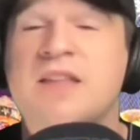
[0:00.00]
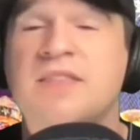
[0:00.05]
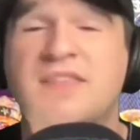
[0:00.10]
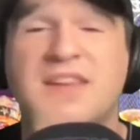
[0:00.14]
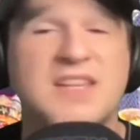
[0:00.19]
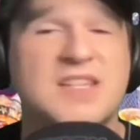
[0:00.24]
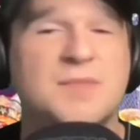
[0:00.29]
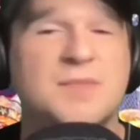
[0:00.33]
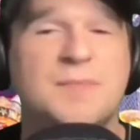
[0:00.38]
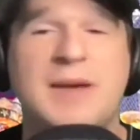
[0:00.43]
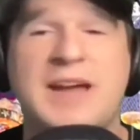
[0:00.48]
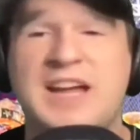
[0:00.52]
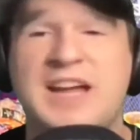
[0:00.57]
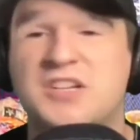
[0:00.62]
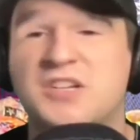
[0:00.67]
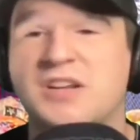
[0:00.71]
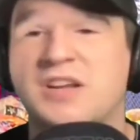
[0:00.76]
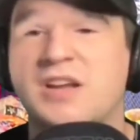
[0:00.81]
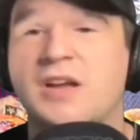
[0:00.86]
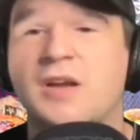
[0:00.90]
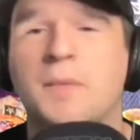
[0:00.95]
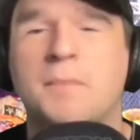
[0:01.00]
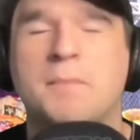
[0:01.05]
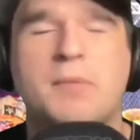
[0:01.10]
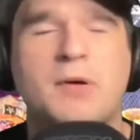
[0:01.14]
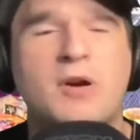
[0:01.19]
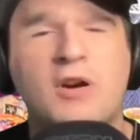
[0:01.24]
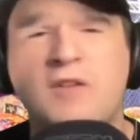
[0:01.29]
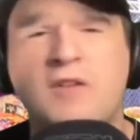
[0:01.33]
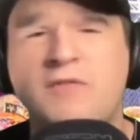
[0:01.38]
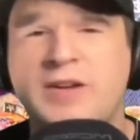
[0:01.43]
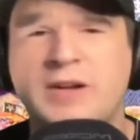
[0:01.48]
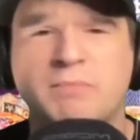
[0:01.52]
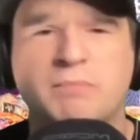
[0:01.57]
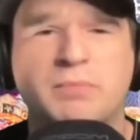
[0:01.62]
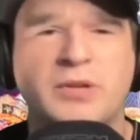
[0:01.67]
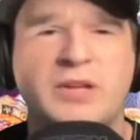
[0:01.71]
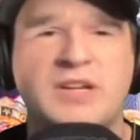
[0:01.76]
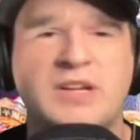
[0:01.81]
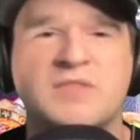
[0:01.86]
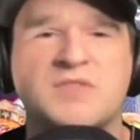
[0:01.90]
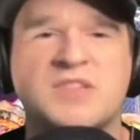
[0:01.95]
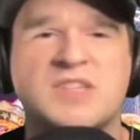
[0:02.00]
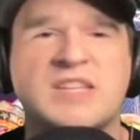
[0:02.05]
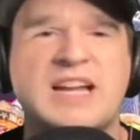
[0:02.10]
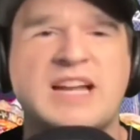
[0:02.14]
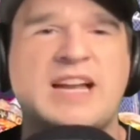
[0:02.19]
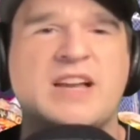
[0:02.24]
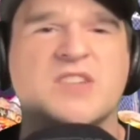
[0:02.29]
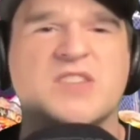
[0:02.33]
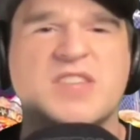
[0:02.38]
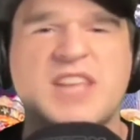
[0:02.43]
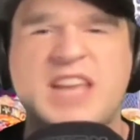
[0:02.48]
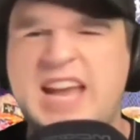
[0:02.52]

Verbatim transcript: This match perfect blend of styles.